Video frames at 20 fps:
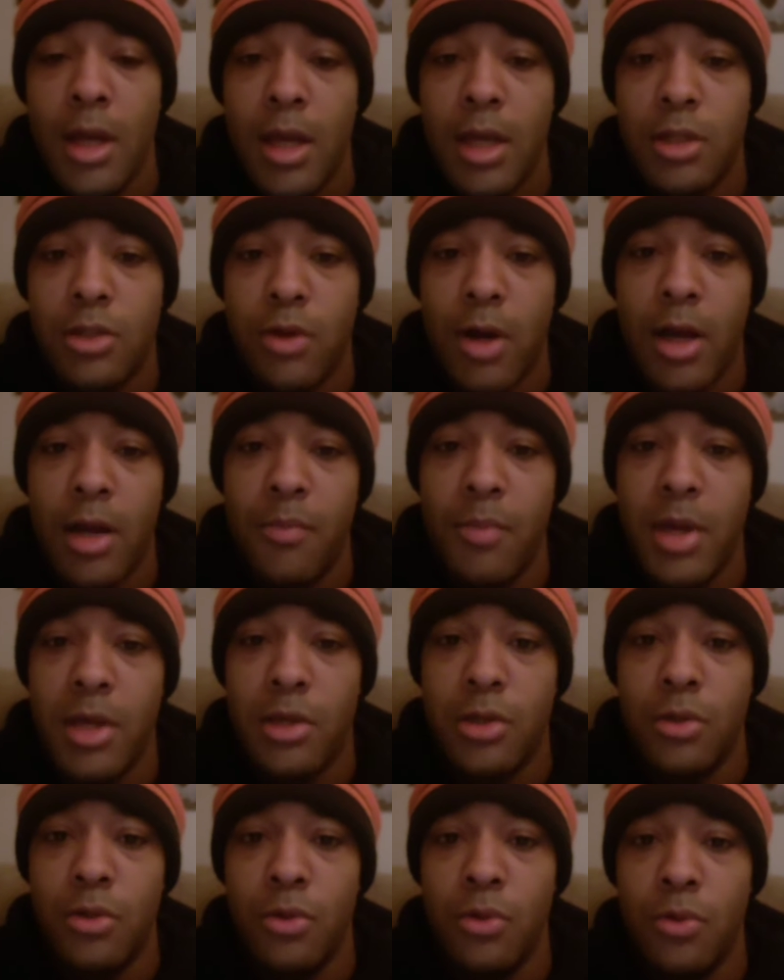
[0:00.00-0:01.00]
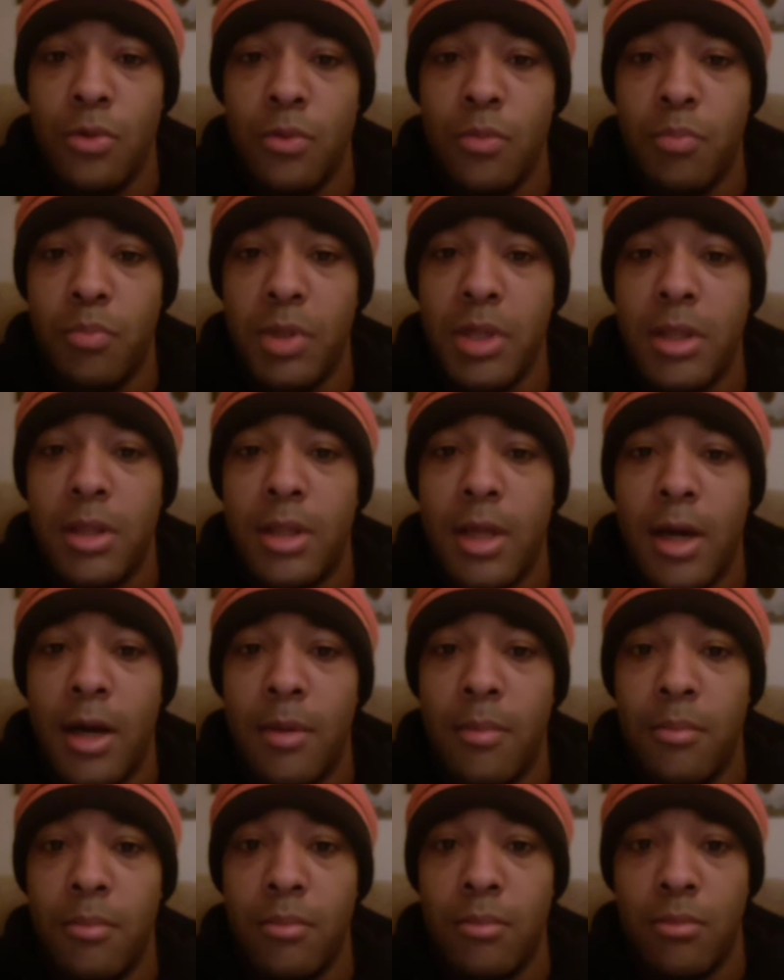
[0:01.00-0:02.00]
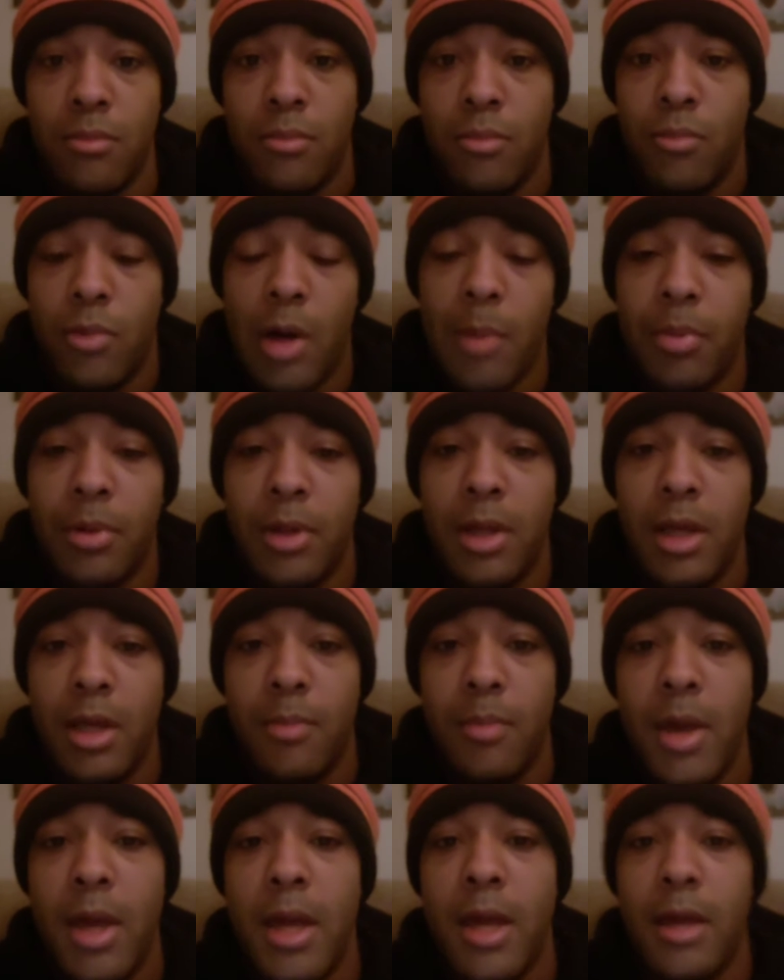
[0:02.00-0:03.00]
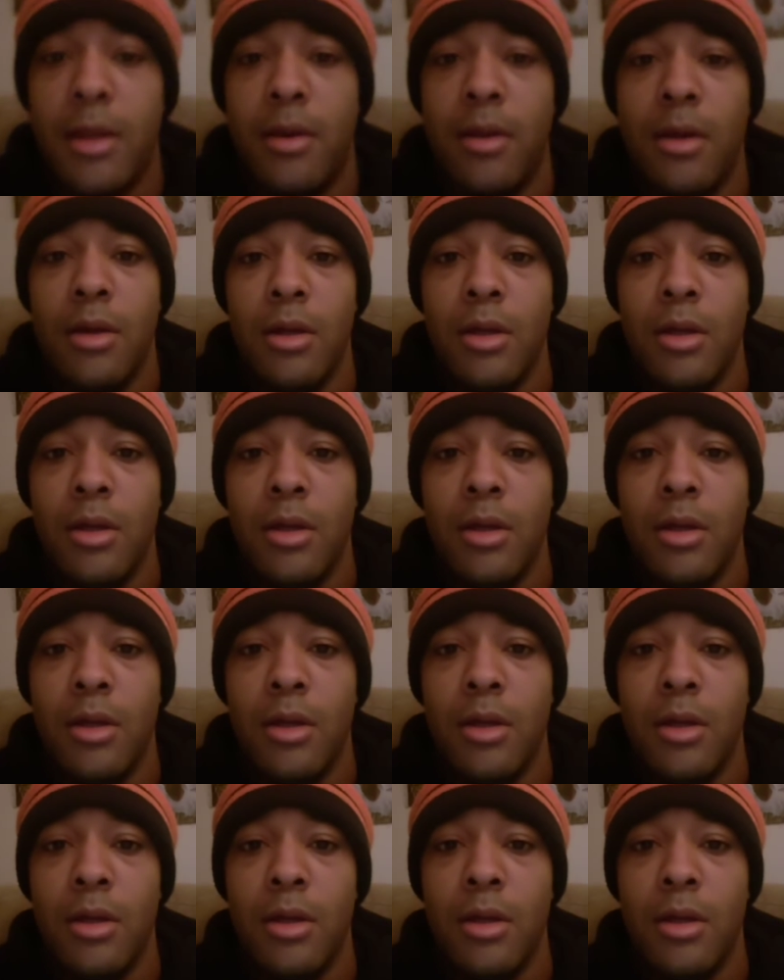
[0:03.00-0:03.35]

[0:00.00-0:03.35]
They try to make you beat them while playing man.